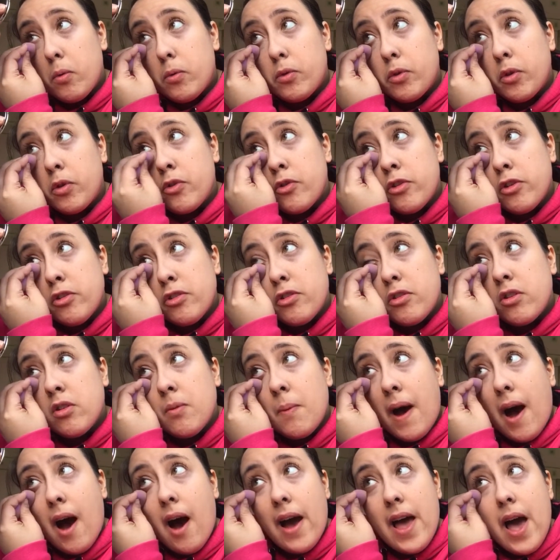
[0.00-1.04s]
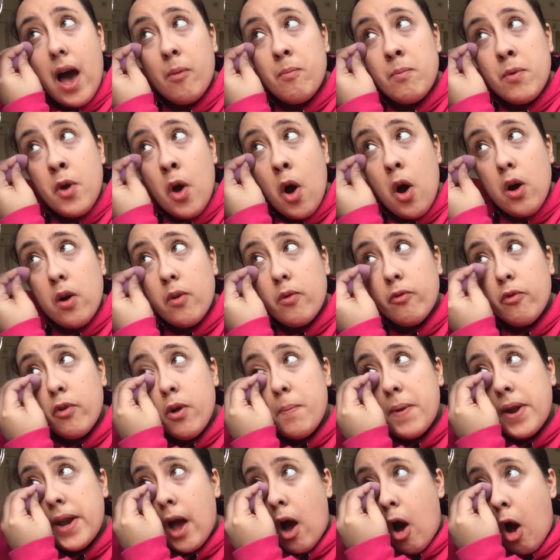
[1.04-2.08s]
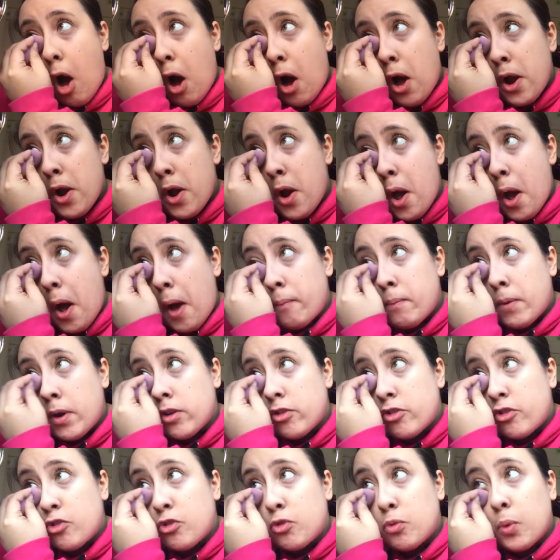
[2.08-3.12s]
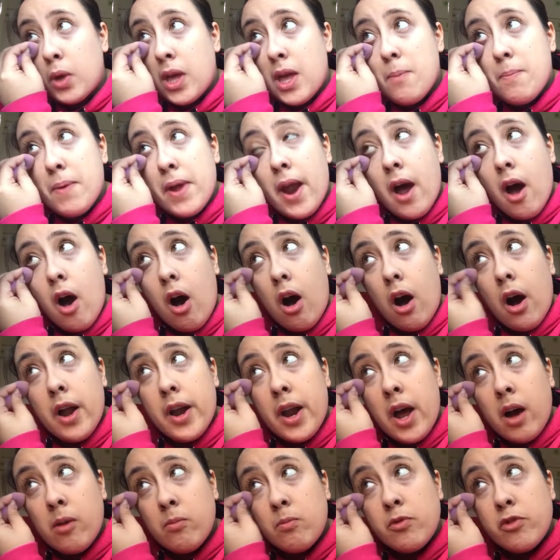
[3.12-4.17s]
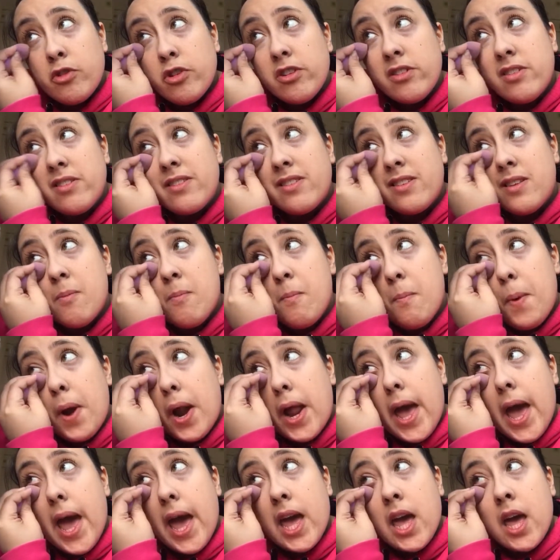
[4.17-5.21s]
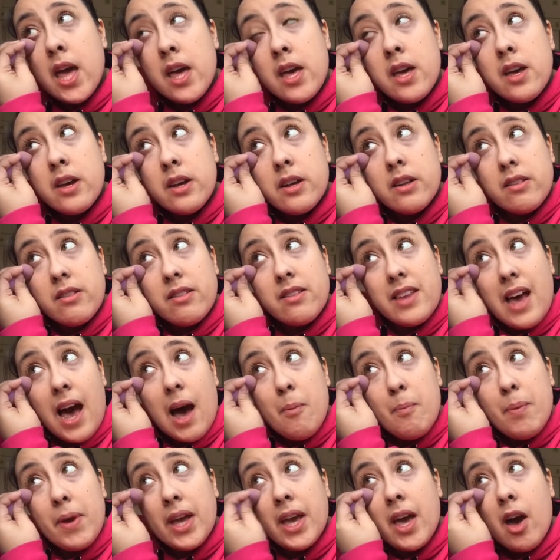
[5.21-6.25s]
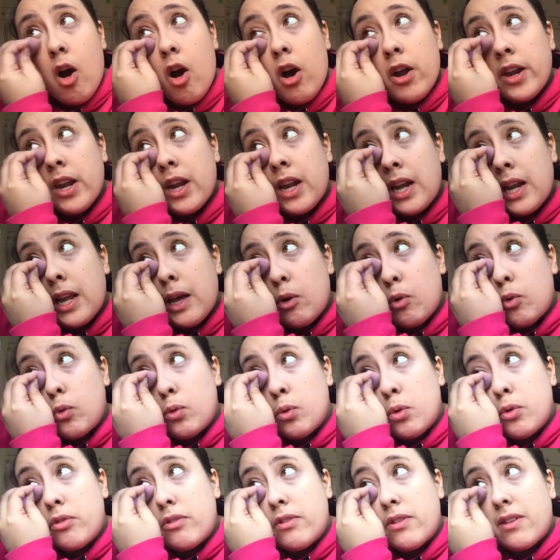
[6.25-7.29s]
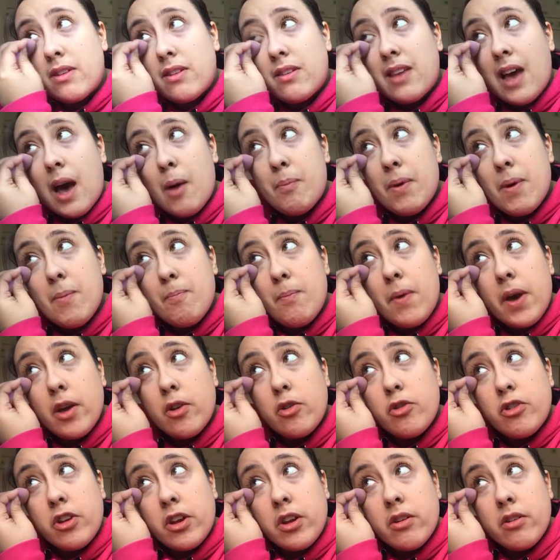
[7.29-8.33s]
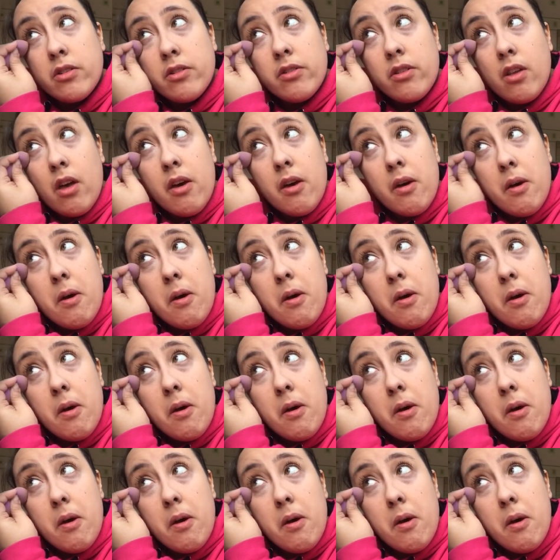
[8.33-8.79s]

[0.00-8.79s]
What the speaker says: So just under my eye. I'm not rubbing it on, I'm not sweeping it on, I'm just simply dabbing it on in little dabbing motions.